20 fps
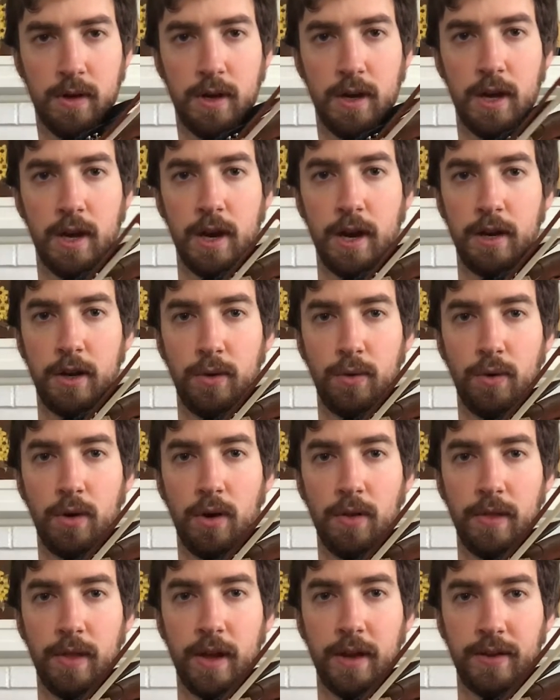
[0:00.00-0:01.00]
And I do
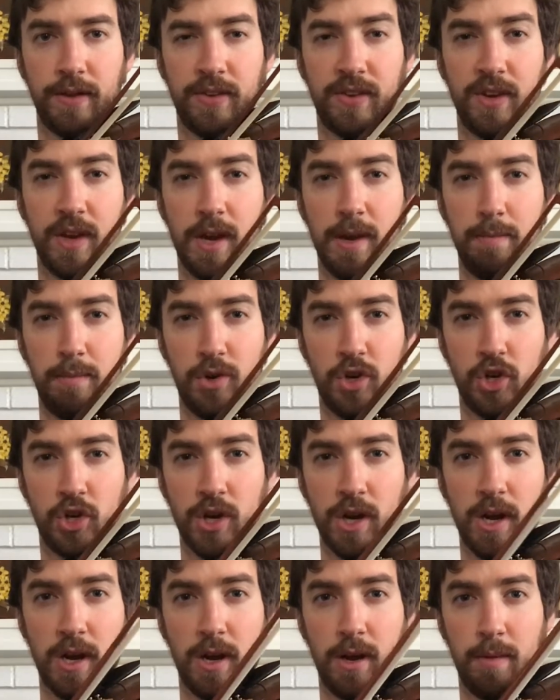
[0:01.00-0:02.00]
that same
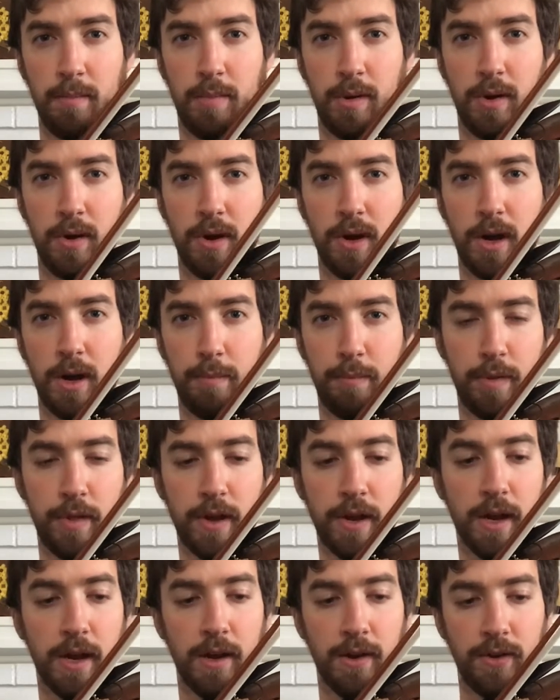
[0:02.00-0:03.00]
shape up
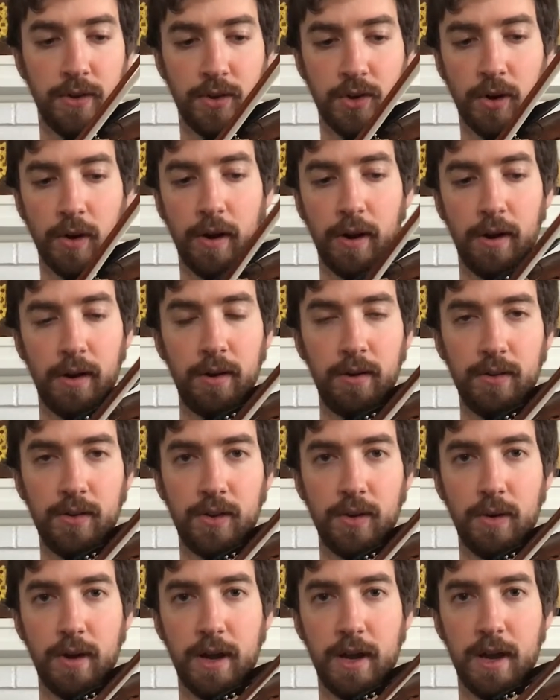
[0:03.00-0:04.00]
the A string.
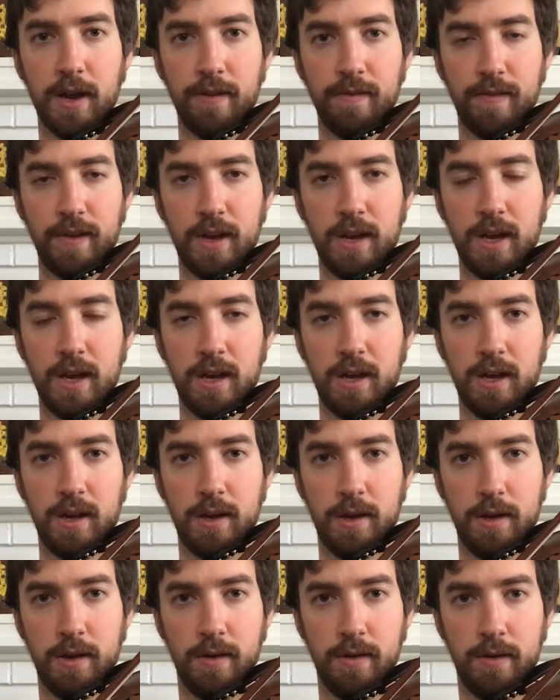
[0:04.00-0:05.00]
So I have
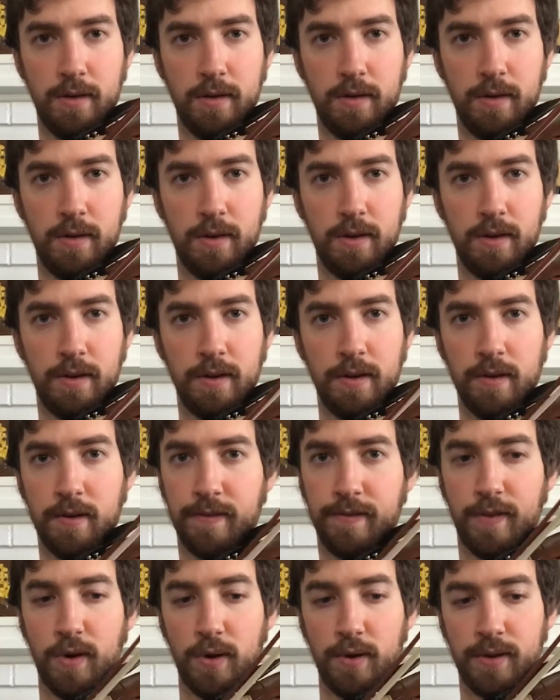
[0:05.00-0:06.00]
A,
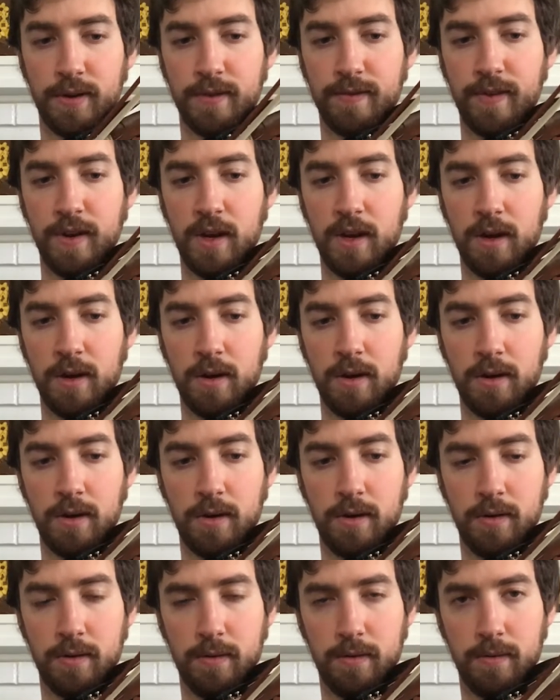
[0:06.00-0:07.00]
first
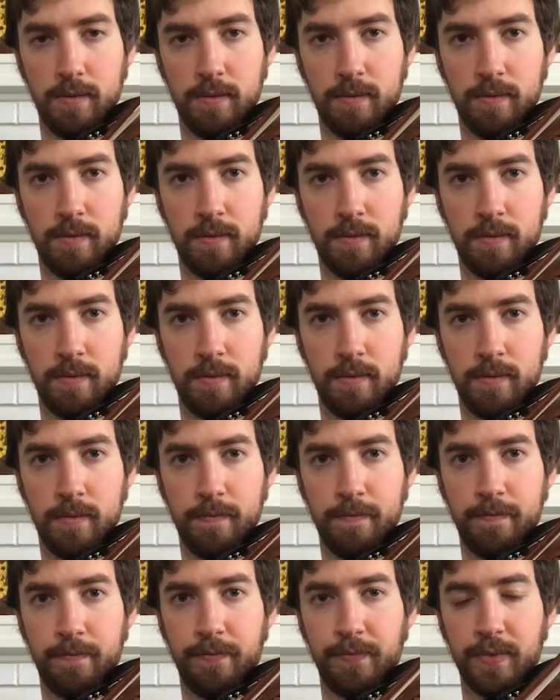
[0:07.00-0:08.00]
finger,
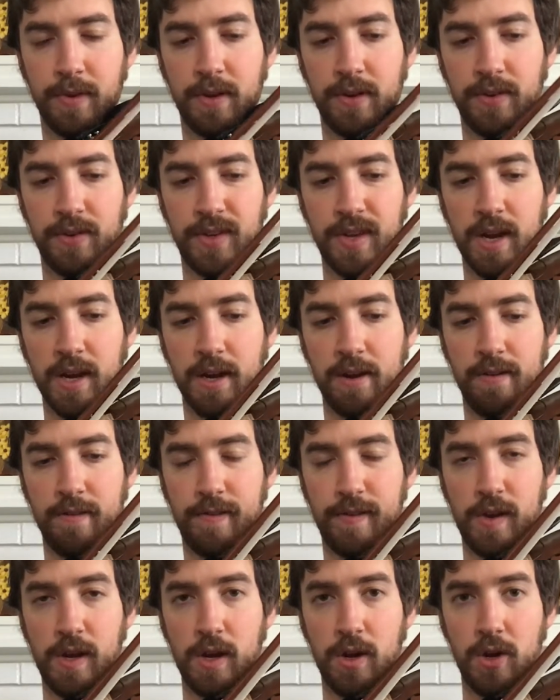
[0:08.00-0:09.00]
second
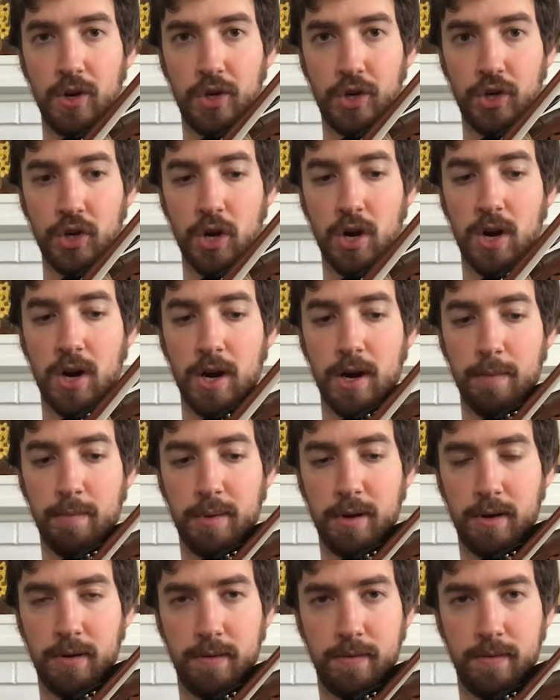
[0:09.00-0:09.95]
finger sharp,